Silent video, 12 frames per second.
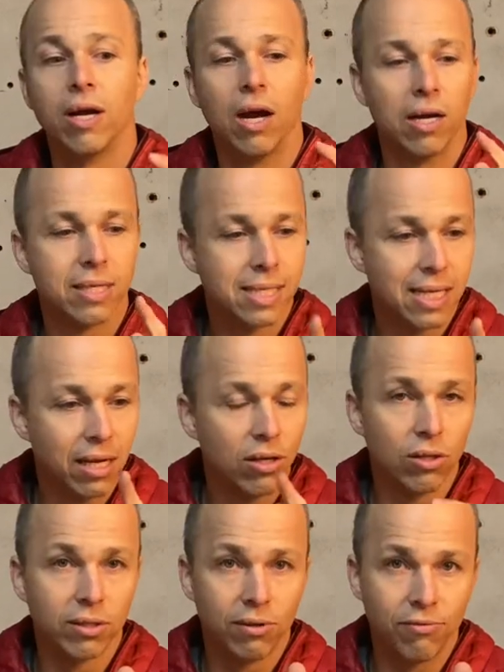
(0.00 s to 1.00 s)
a
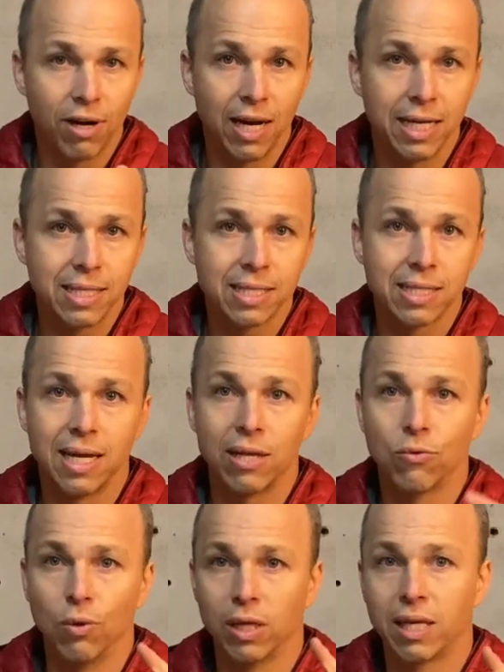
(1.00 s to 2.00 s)
single device that
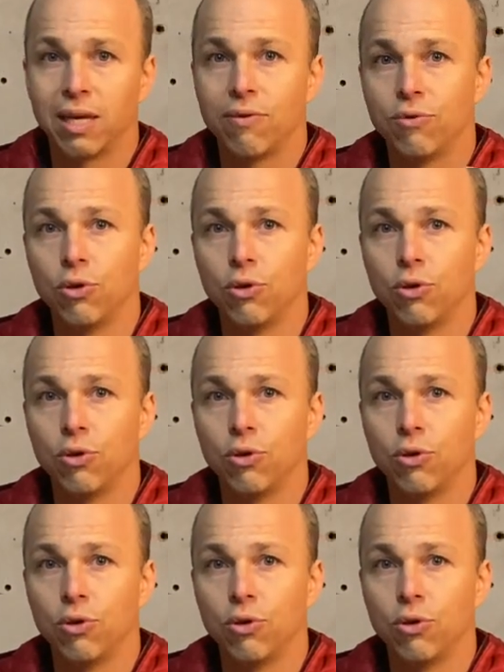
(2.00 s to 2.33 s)
will give